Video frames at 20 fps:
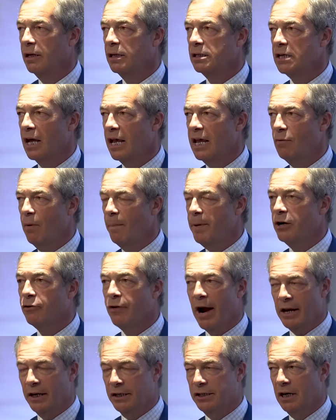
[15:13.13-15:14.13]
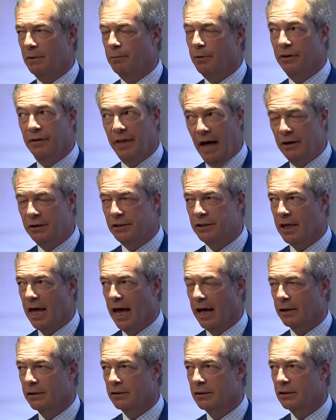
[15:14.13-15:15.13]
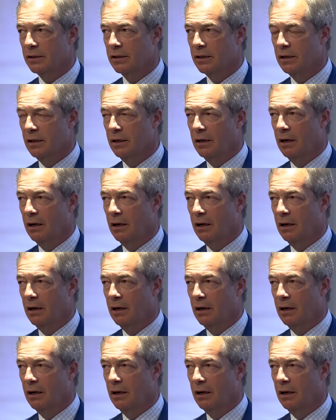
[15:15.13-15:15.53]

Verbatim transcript: So he will be credited with those things.